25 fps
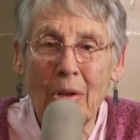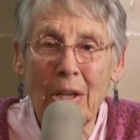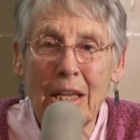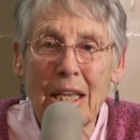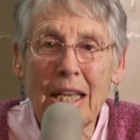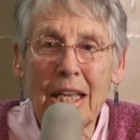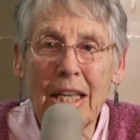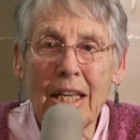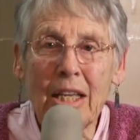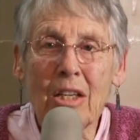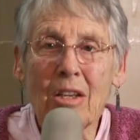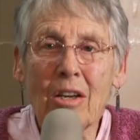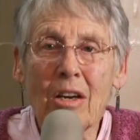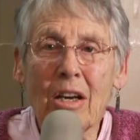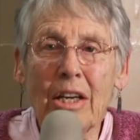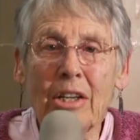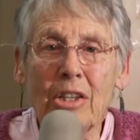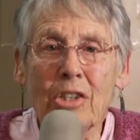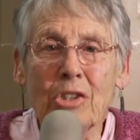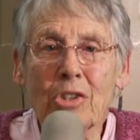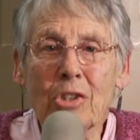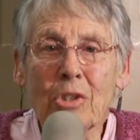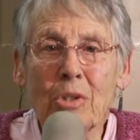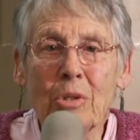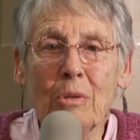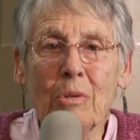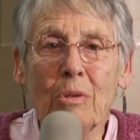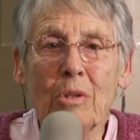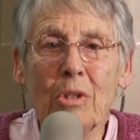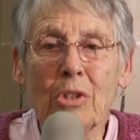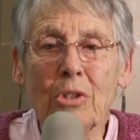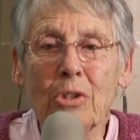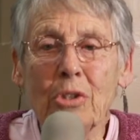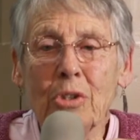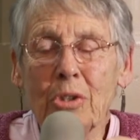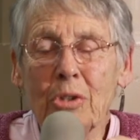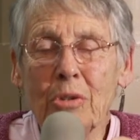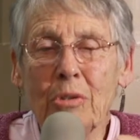he had gone to
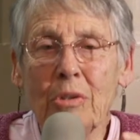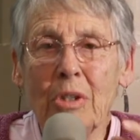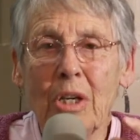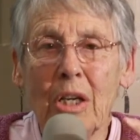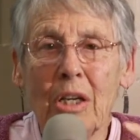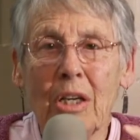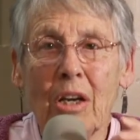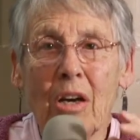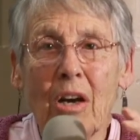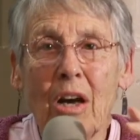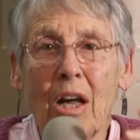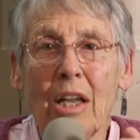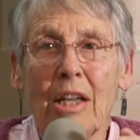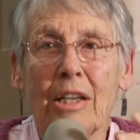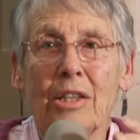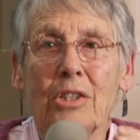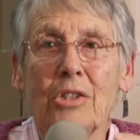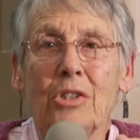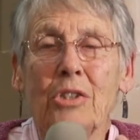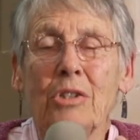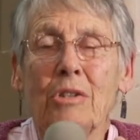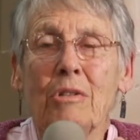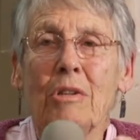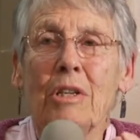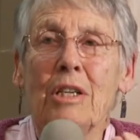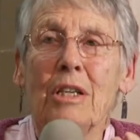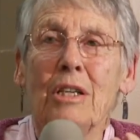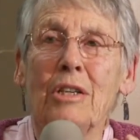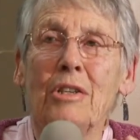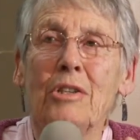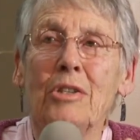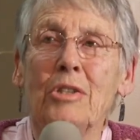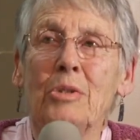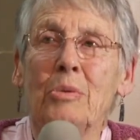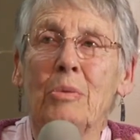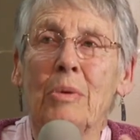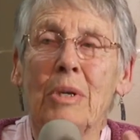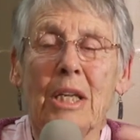school, to uh, college, two
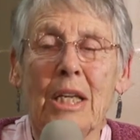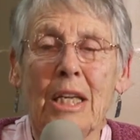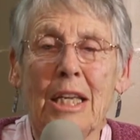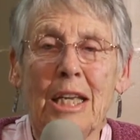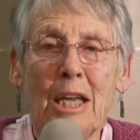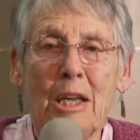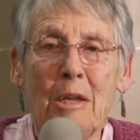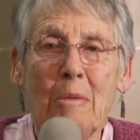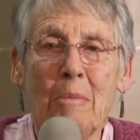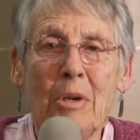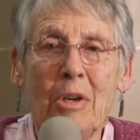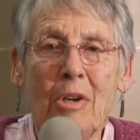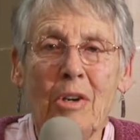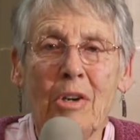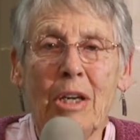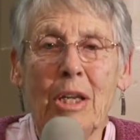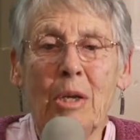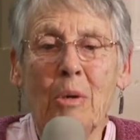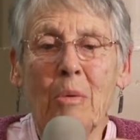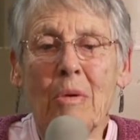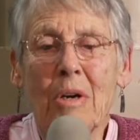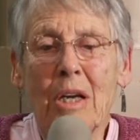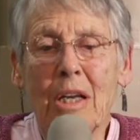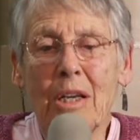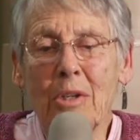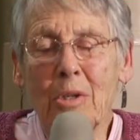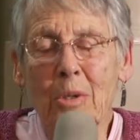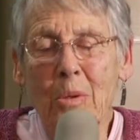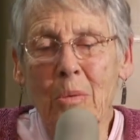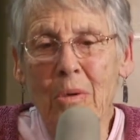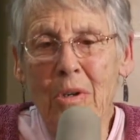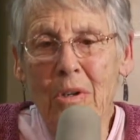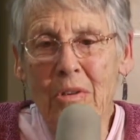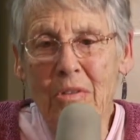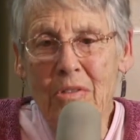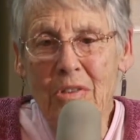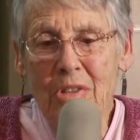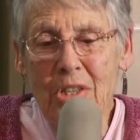years when he came here, and he wanted to
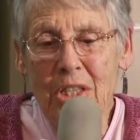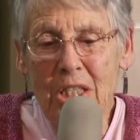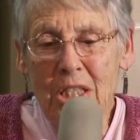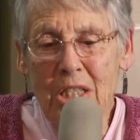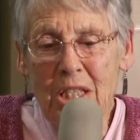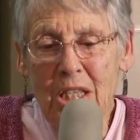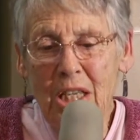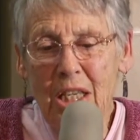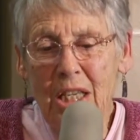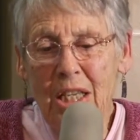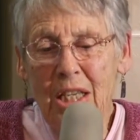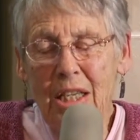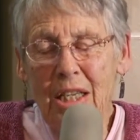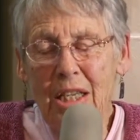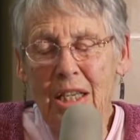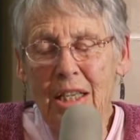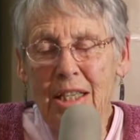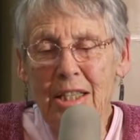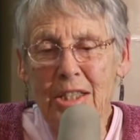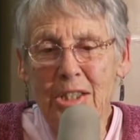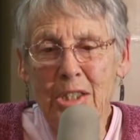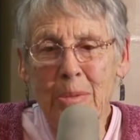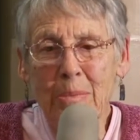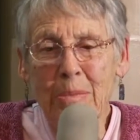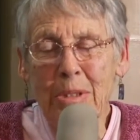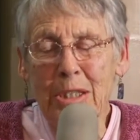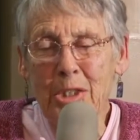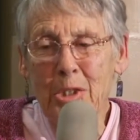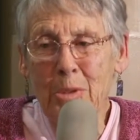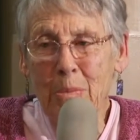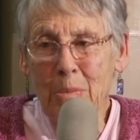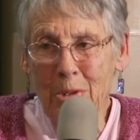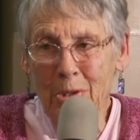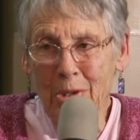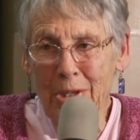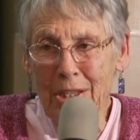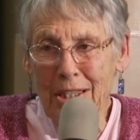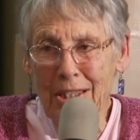work for the city and get some
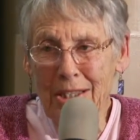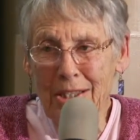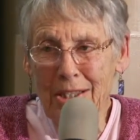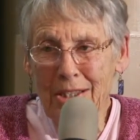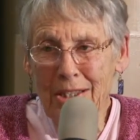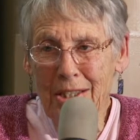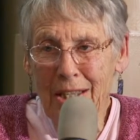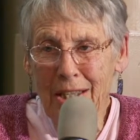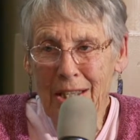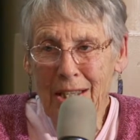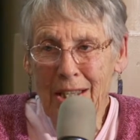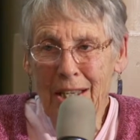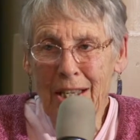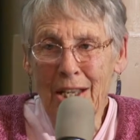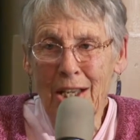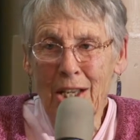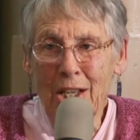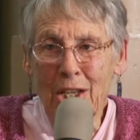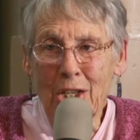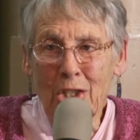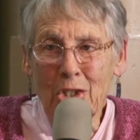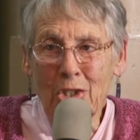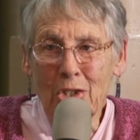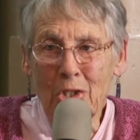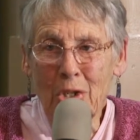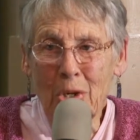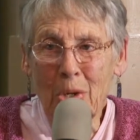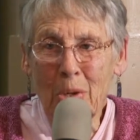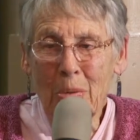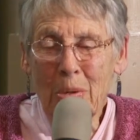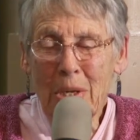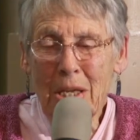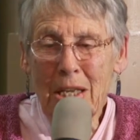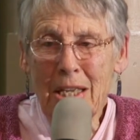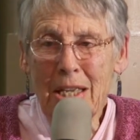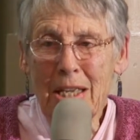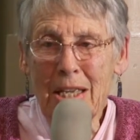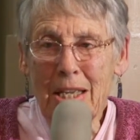experience. So
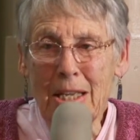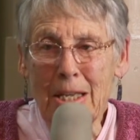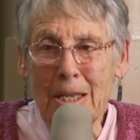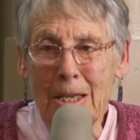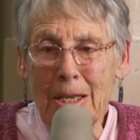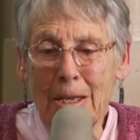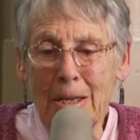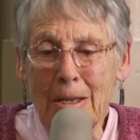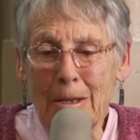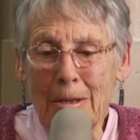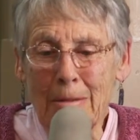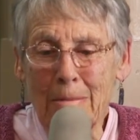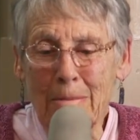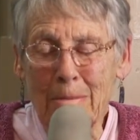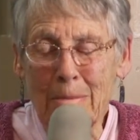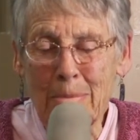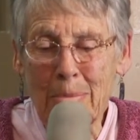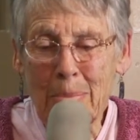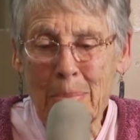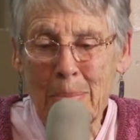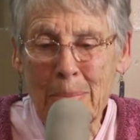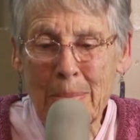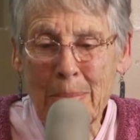he um,